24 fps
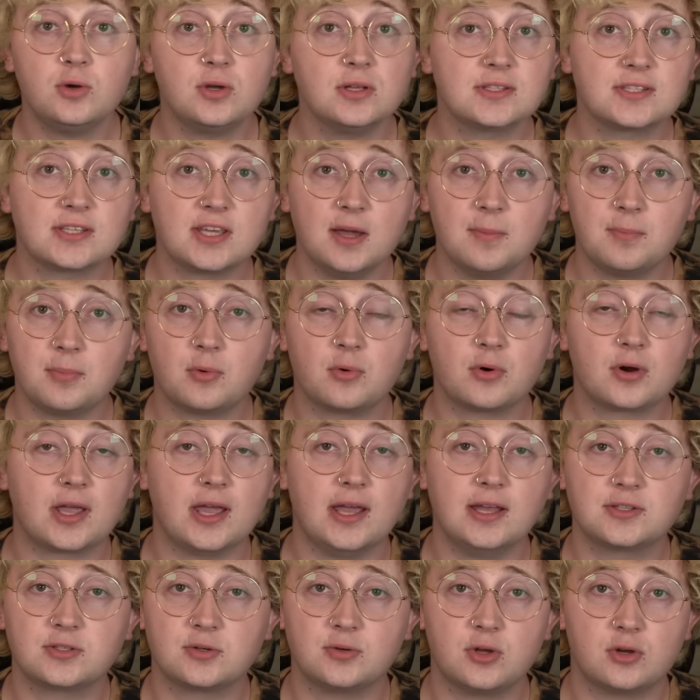You can skip or
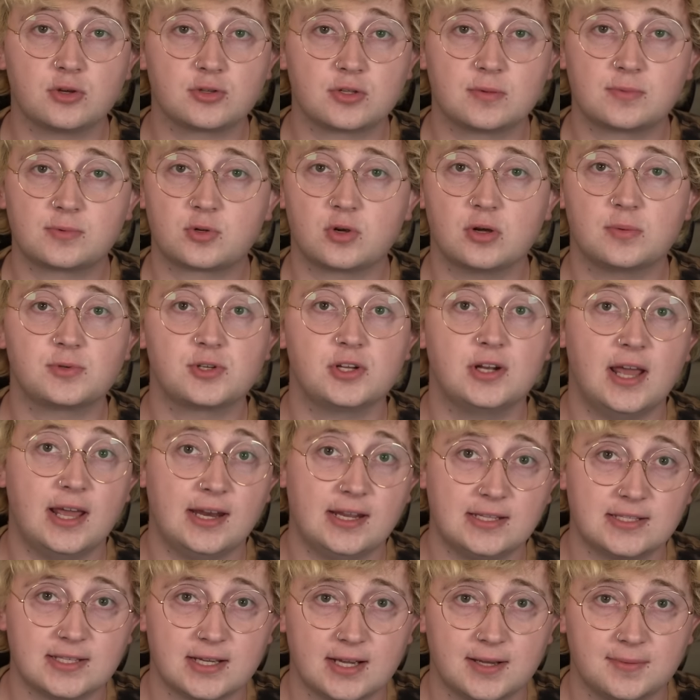cancel your subscription
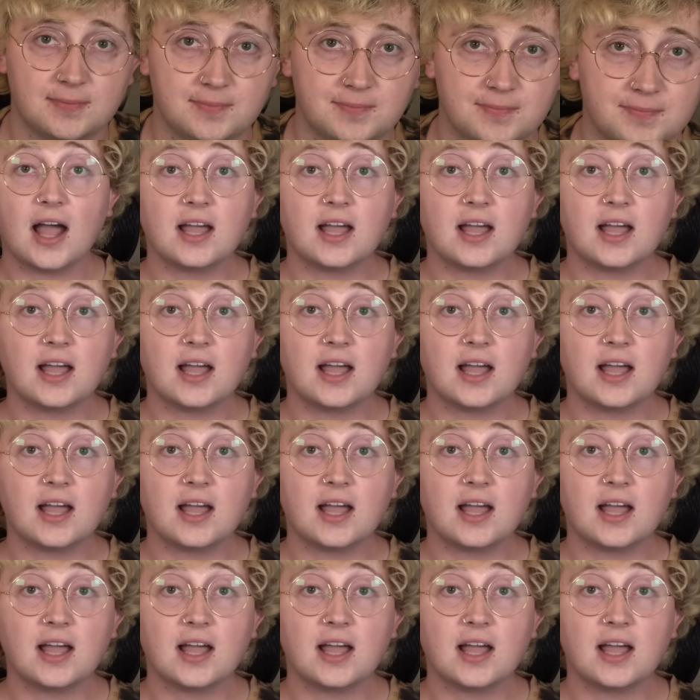anytime.